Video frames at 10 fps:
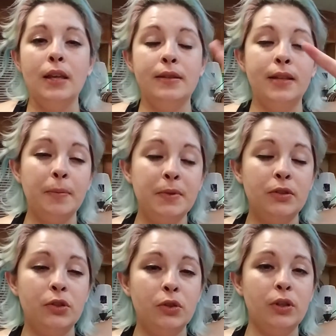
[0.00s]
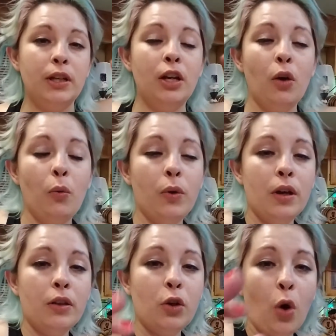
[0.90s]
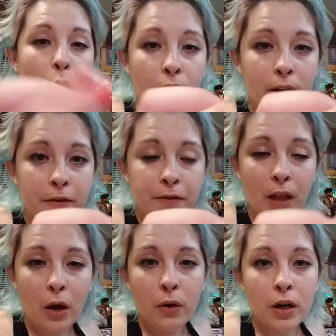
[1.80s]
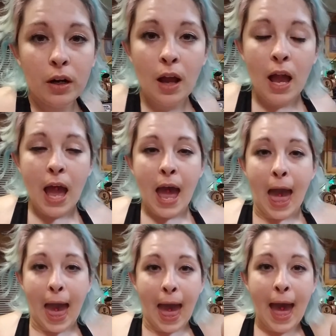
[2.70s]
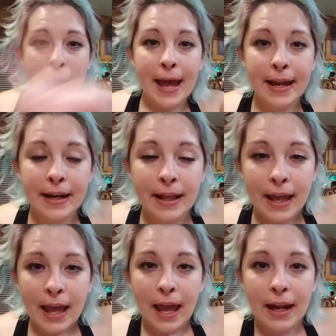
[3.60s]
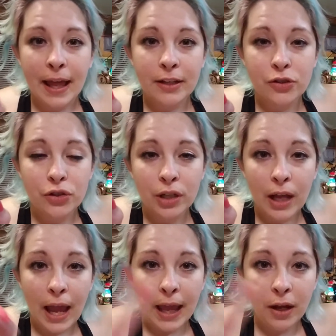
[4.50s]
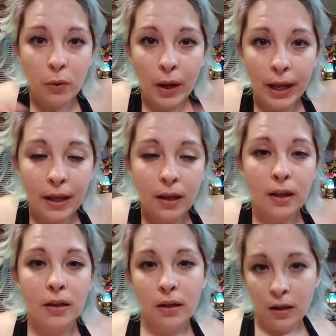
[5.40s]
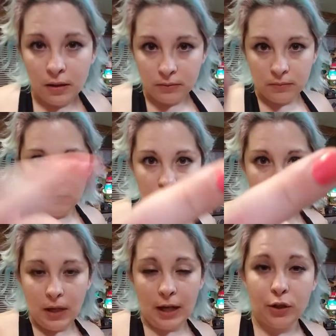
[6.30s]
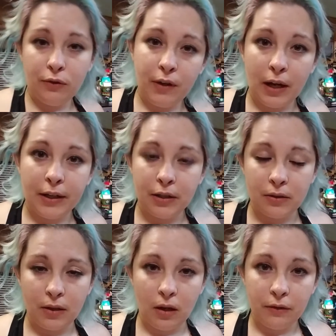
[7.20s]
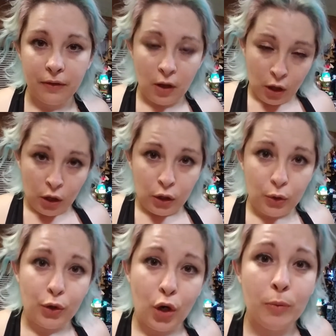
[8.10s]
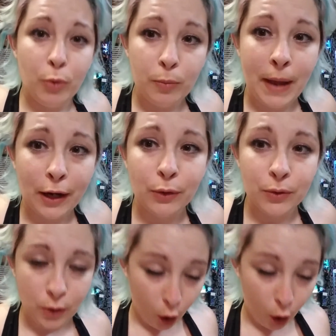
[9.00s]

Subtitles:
substitute it with coconut flour, add an extra egg white, and you've got yourself Unicorn Poop Macaroons.